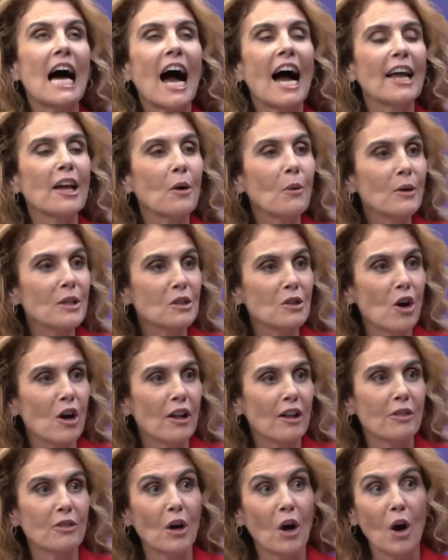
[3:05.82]
I always
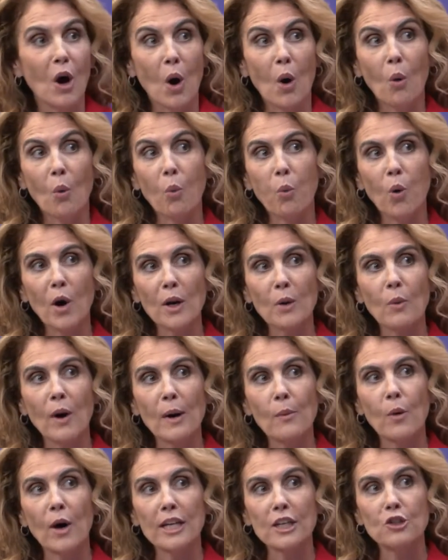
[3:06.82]
call it the what do I
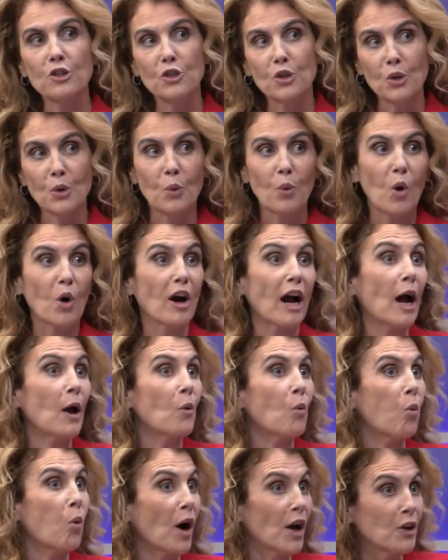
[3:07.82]
want to do or I
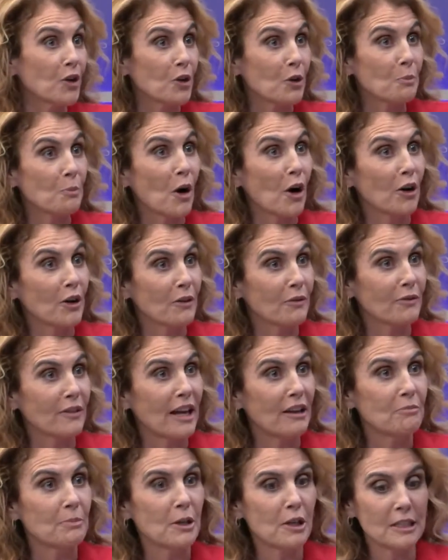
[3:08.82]
wonder part of
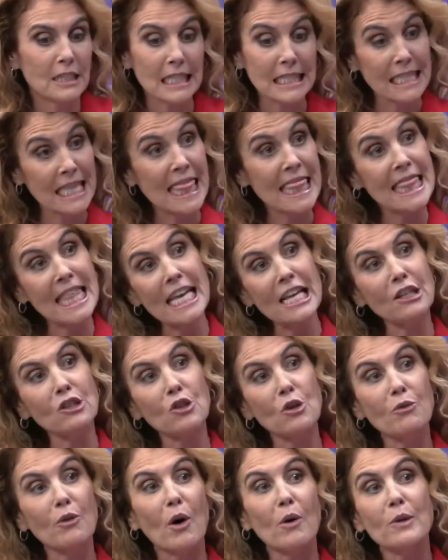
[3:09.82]
life because it's things
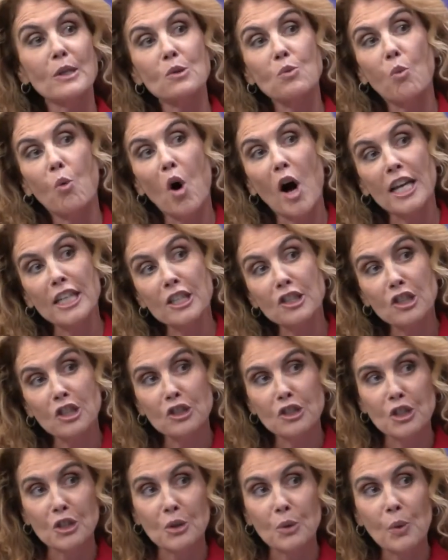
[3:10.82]
you've always wanted to
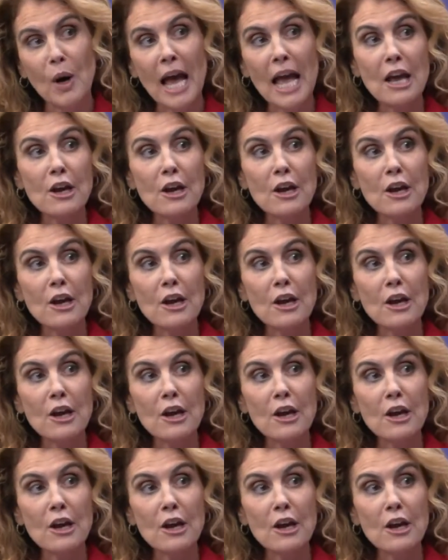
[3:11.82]
do.